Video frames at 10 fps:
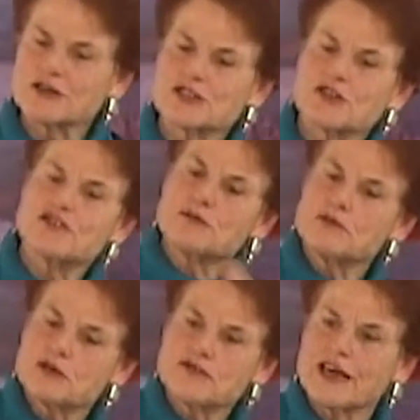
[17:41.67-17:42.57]
So if you
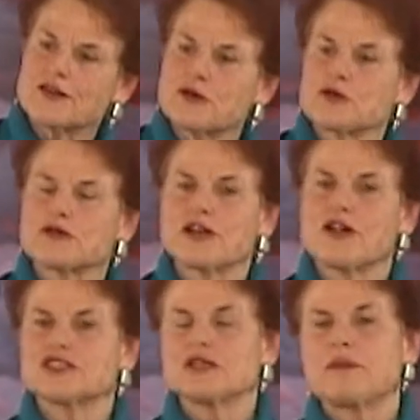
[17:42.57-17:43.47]
move that whole
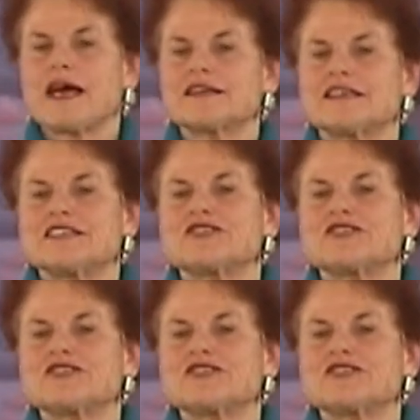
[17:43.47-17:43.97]
chronology back 10